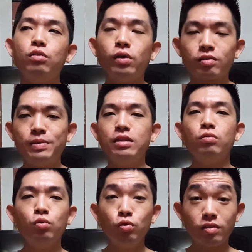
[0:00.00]
explain the
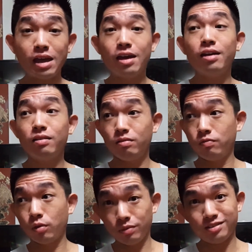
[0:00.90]
rules
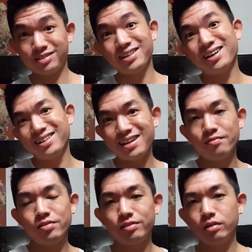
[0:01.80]
from the start
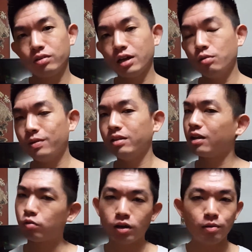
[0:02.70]
every single time you play.
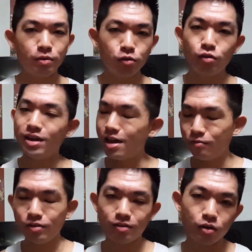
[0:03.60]
Like Twilight Imperium 3,
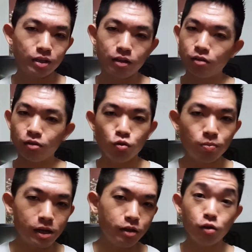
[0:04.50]
every single time there's a new
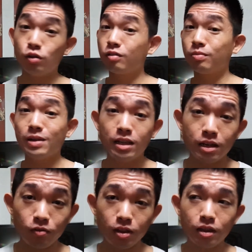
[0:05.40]
player, you have to explain
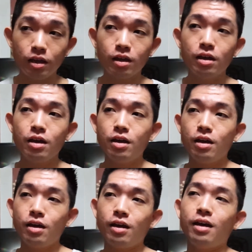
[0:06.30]
everything.
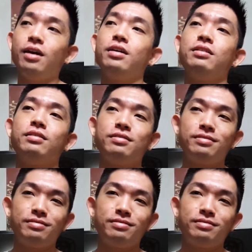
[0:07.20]
And